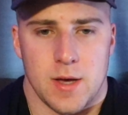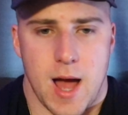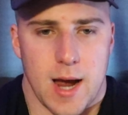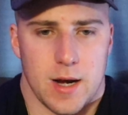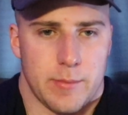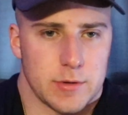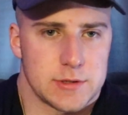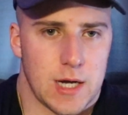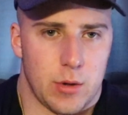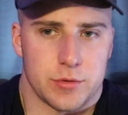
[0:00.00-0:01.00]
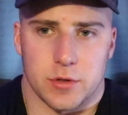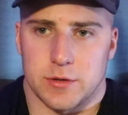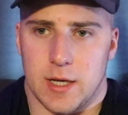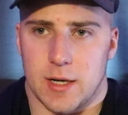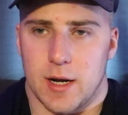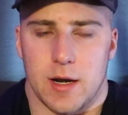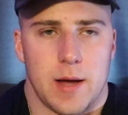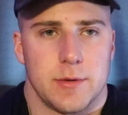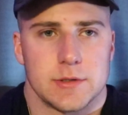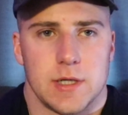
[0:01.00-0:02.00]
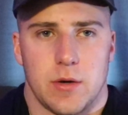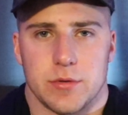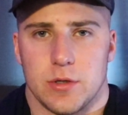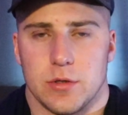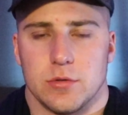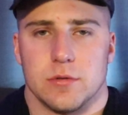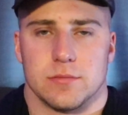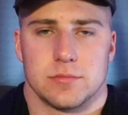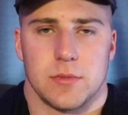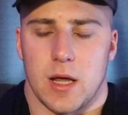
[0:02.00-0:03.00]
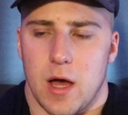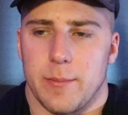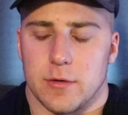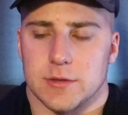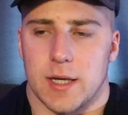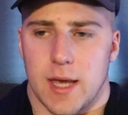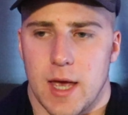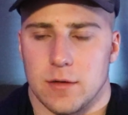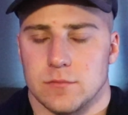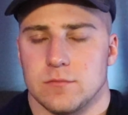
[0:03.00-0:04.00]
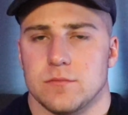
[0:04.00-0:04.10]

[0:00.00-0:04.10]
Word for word: I can almost tell what they're thinking. I can almost tell what they're doing. Not almost, I can.